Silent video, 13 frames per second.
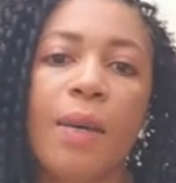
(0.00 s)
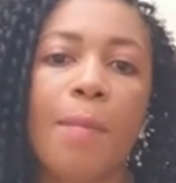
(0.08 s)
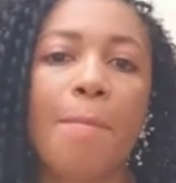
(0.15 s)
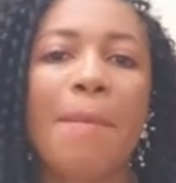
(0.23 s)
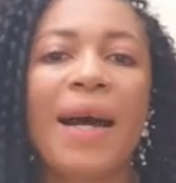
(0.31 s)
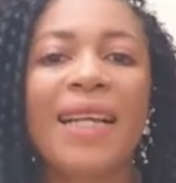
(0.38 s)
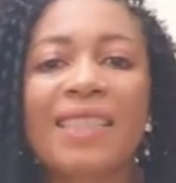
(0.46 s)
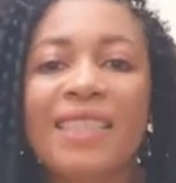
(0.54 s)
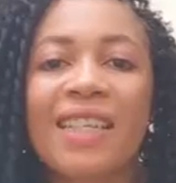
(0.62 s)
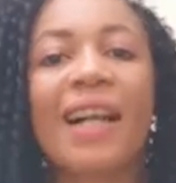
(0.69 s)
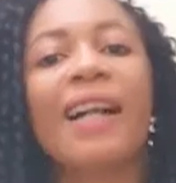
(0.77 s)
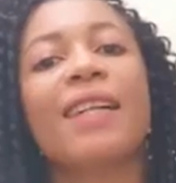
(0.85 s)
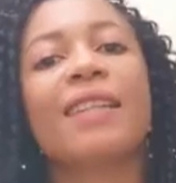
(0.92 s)

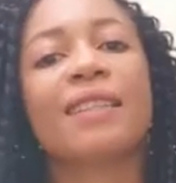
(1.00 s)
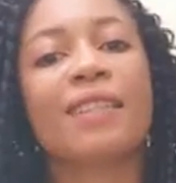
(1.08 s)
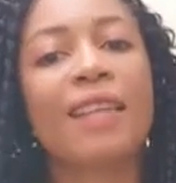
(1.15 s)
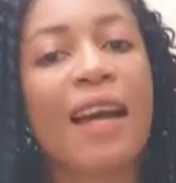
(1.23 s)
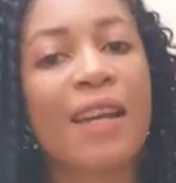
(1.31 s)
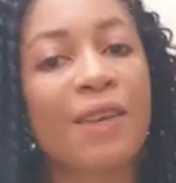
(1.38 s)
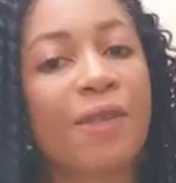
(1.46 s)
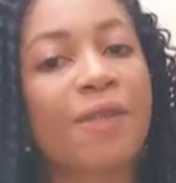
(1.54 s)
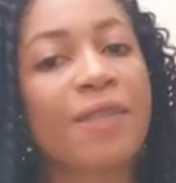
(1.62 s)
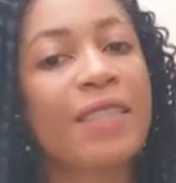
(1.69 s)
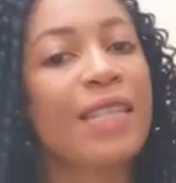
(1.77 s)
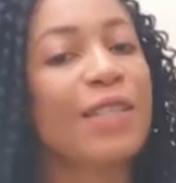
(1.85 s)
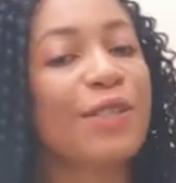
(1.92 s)
man-child kind of
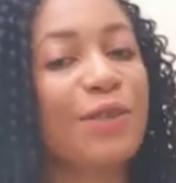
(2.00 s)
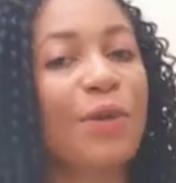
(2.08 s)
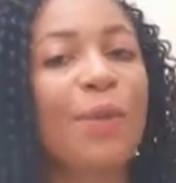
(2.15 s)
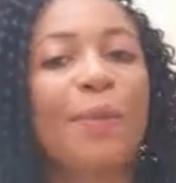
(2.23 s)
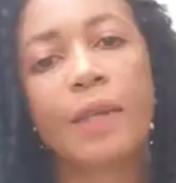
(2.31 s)
syndrome.